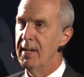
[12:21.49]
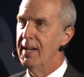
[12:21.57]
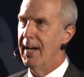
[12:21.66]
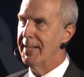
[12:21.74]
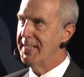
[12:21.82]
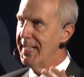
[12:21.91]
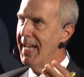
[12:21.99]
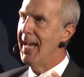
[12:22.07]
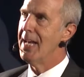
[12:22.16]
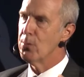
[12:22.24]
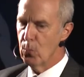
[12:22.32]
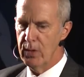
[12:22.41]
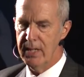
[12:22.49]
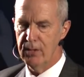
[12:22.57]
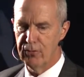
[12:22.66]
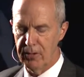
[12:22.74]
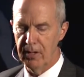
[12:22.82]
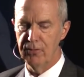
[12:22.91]
And can we
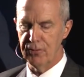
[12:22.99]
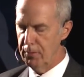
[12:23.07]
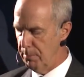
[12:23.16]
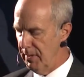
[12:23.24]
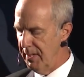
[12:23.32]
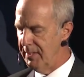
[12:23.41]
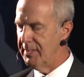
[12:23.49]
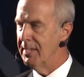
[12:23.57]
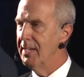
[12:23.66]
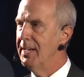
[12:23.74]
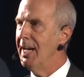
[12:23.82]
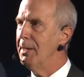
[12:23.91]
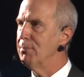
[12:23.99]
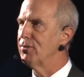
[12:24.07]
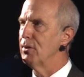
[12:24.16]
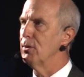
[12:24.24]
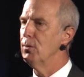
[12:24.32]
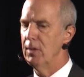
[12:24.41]
change the planet?
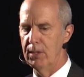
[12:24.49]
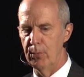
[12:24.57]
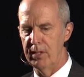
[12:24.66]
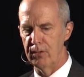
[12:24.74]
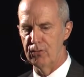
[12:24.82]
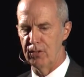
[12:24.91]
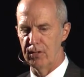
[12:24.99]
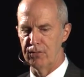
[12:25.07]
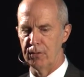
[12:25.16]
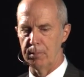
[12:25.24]
Absolutely, we can change the